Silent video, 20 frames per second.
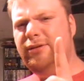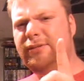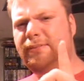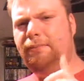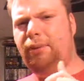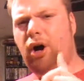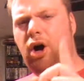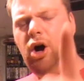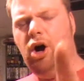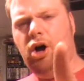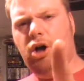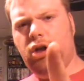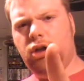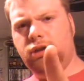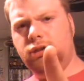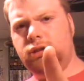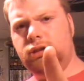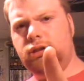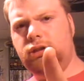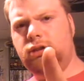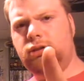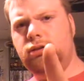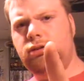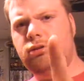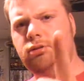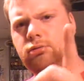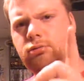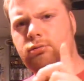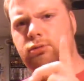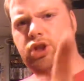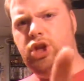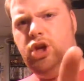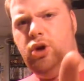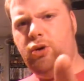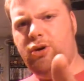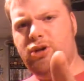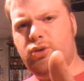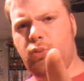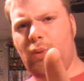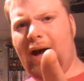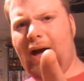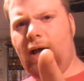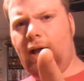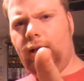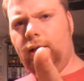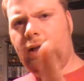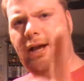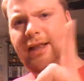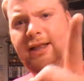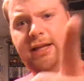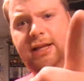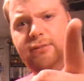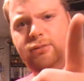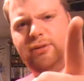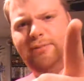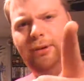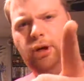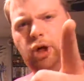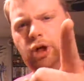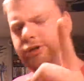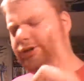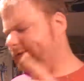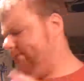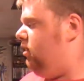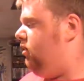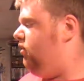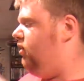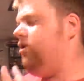was Paul's Cheetor as well. I think it was Paul's.